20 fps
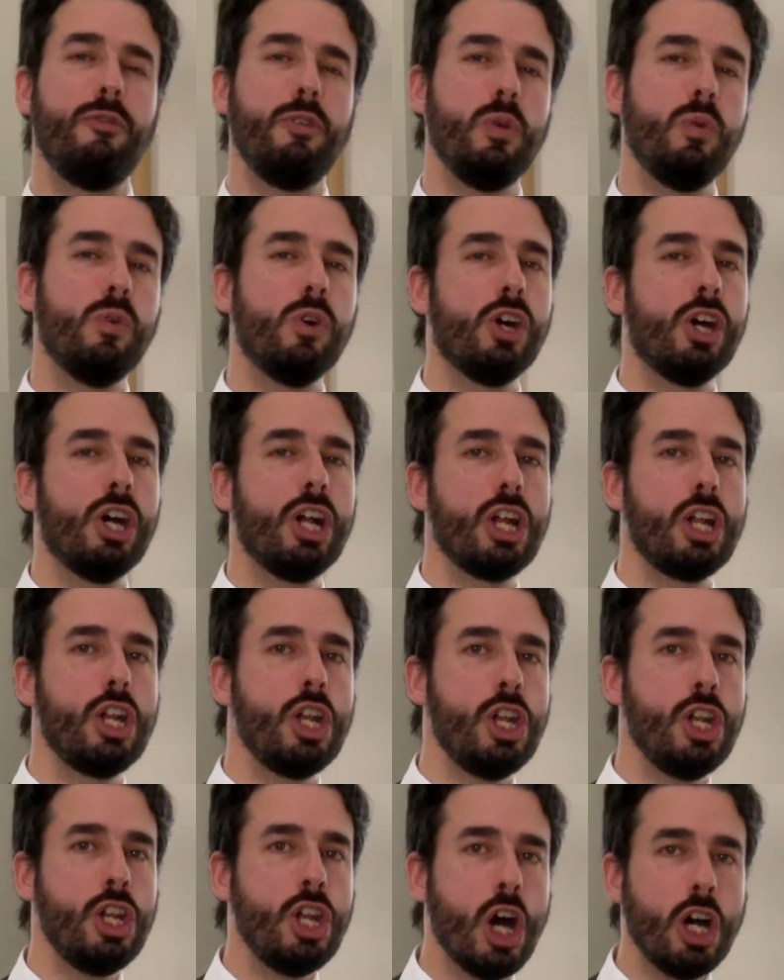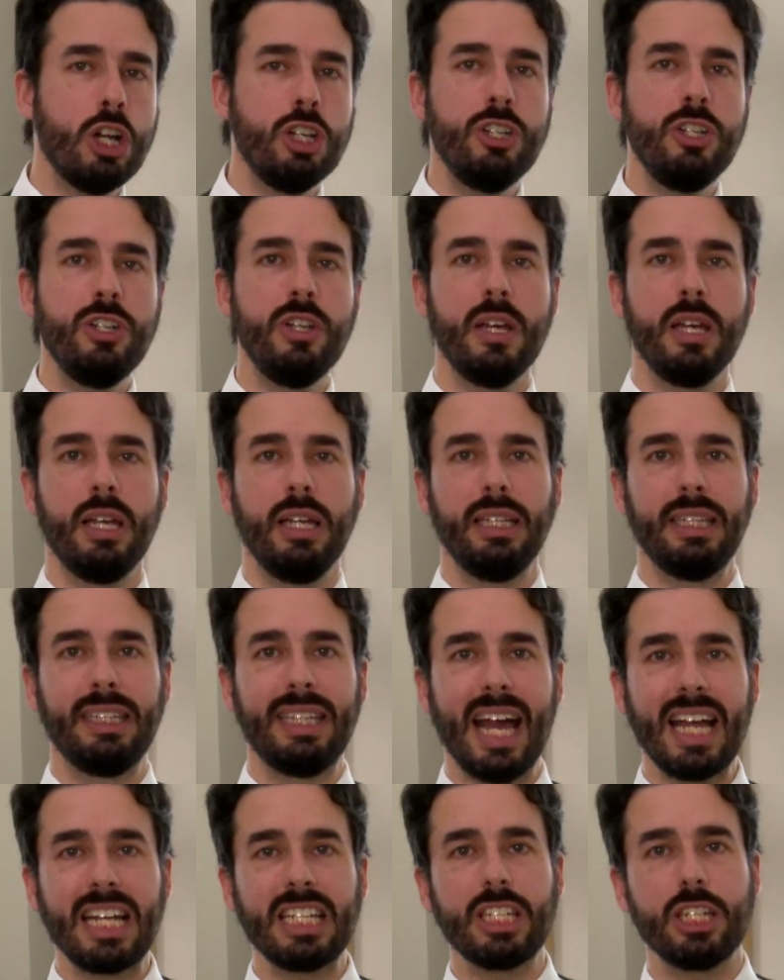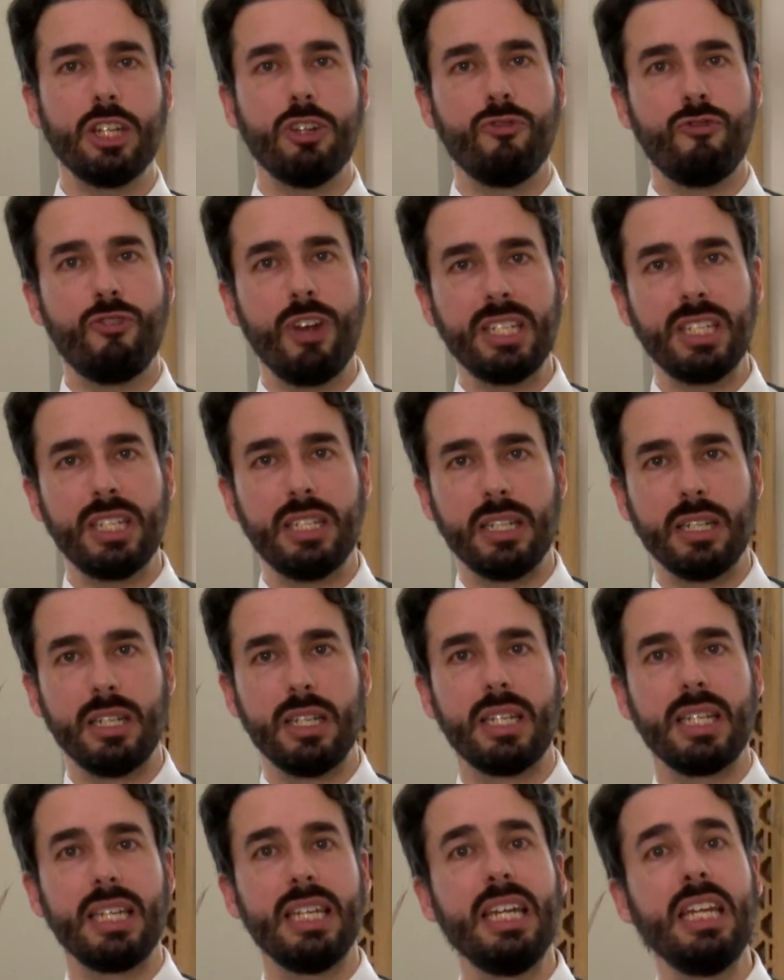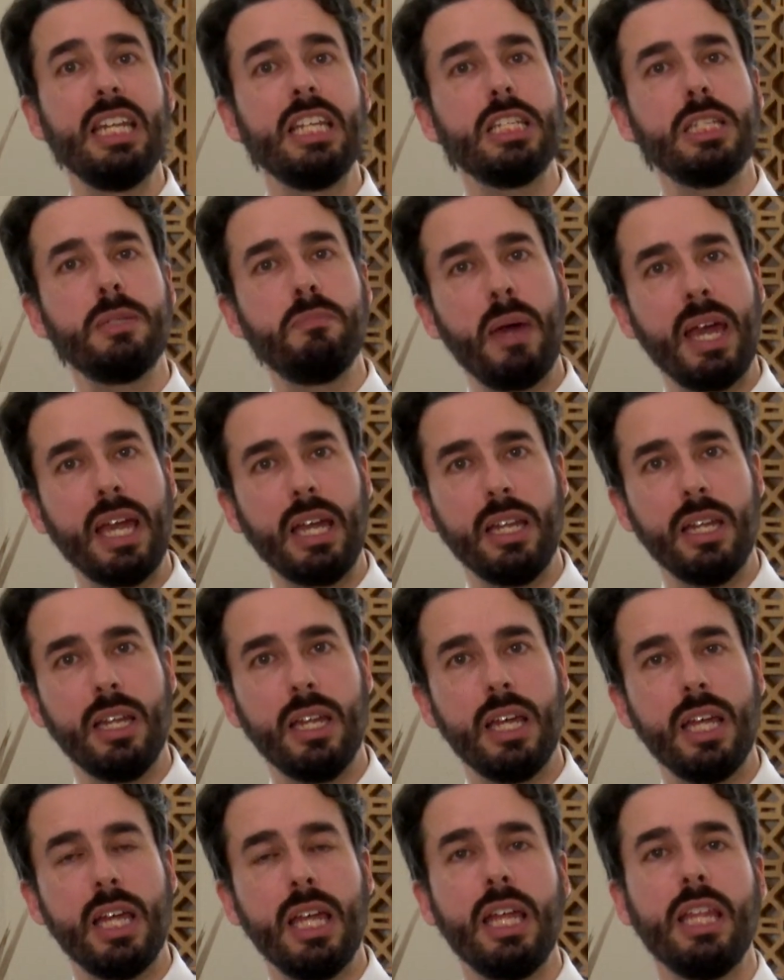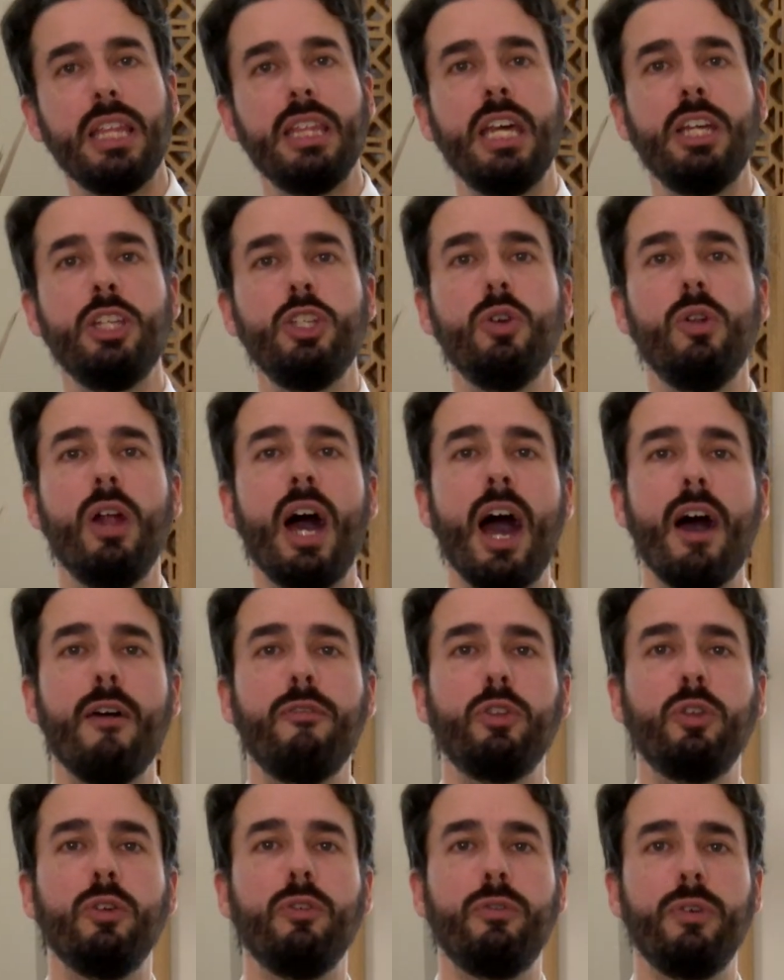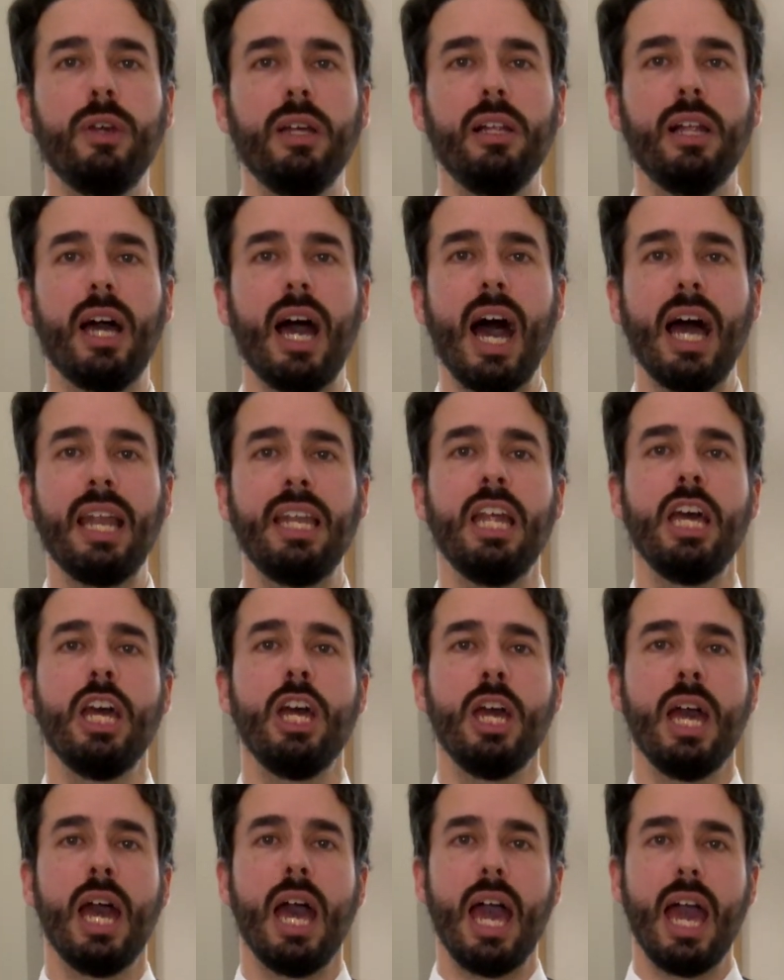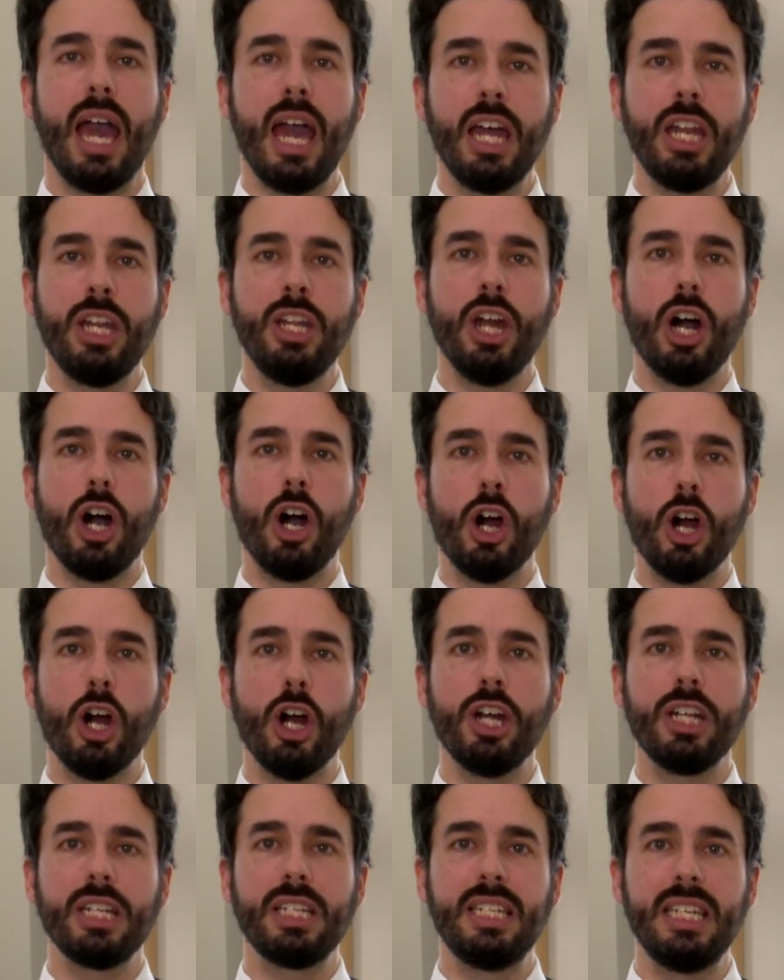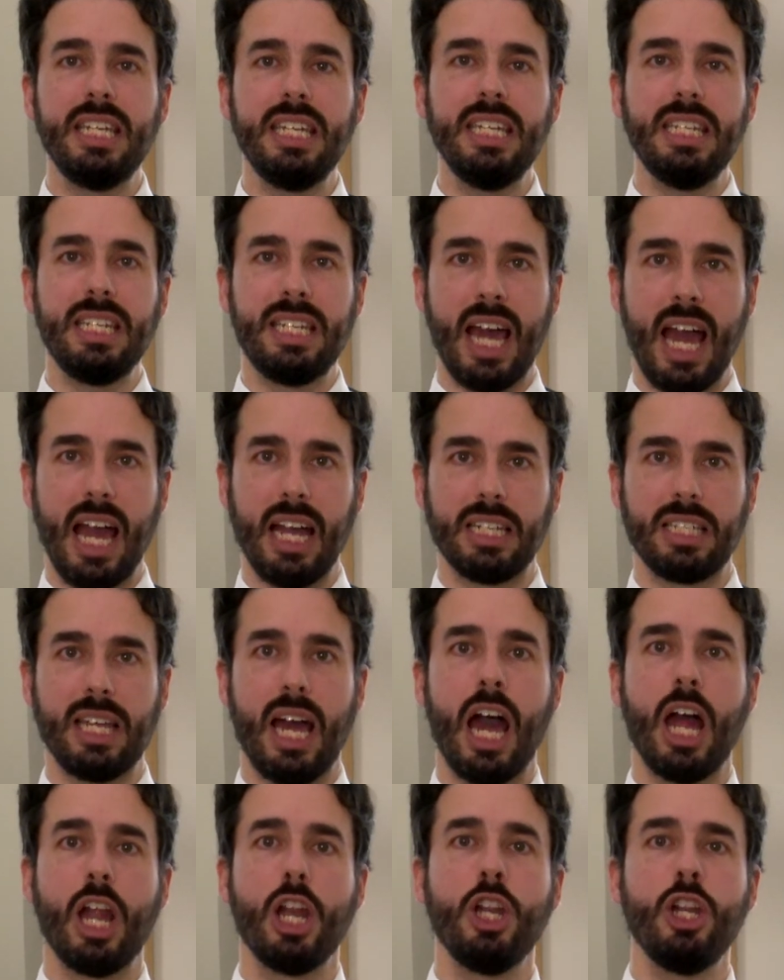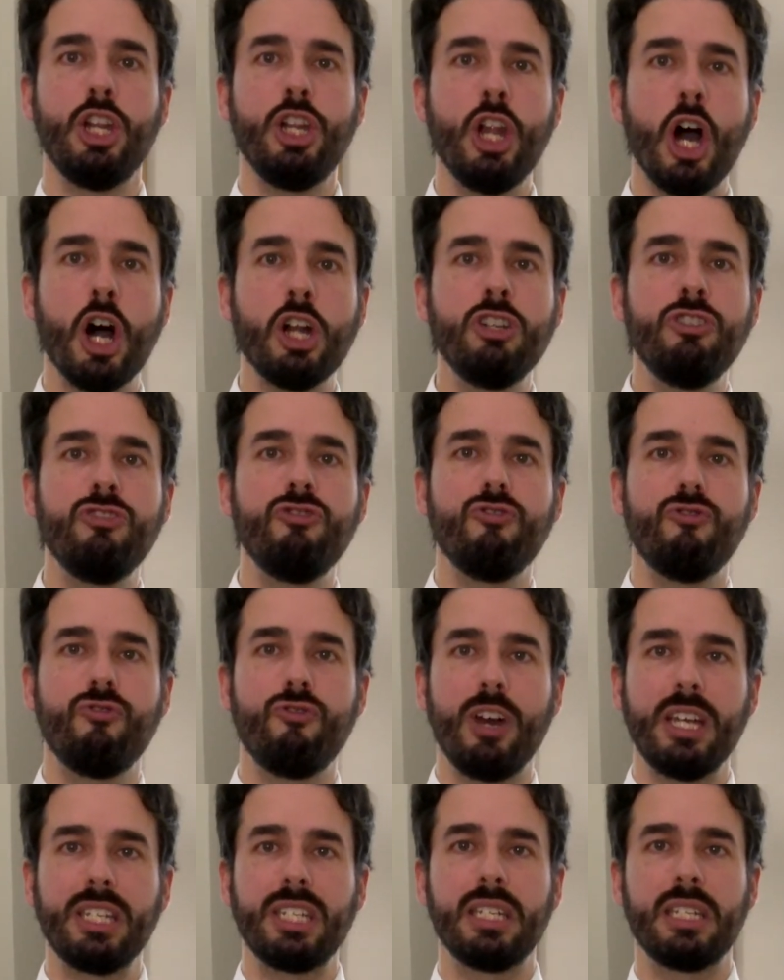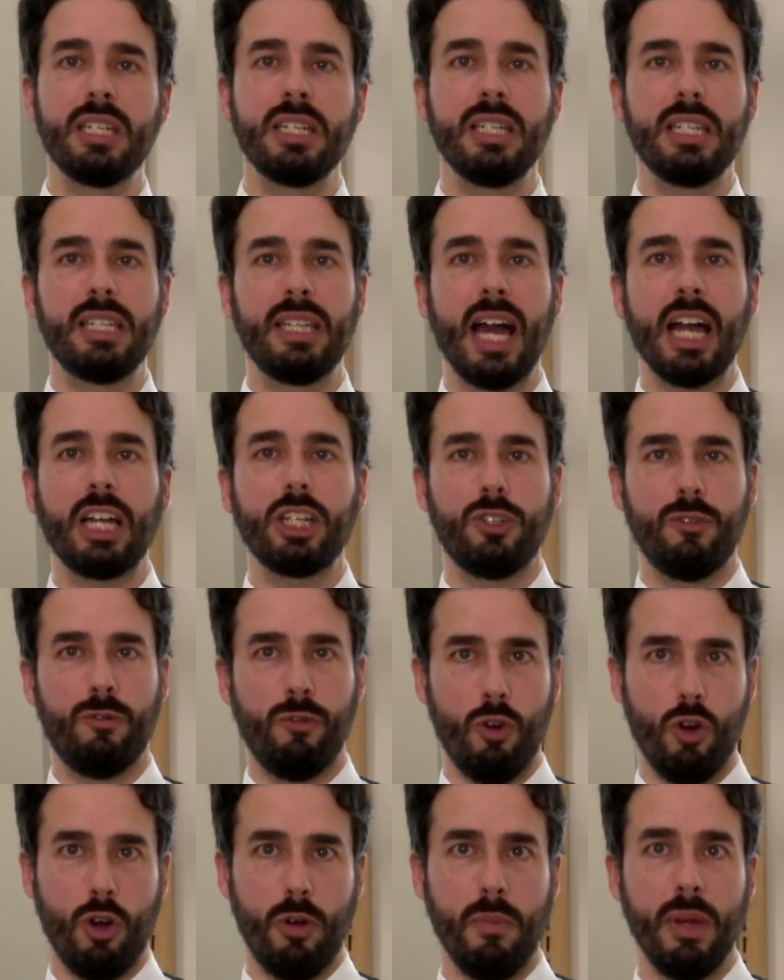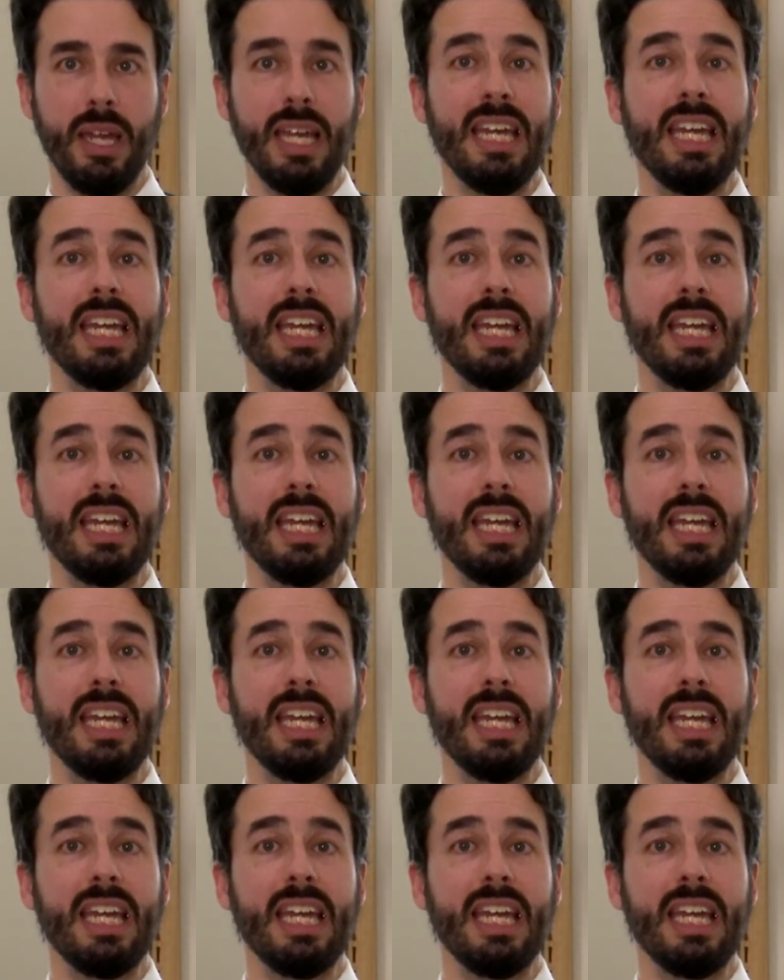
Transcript: you are non-tax resident in Spain, then you'll have to fill an NRT tax, a non-resident tax form,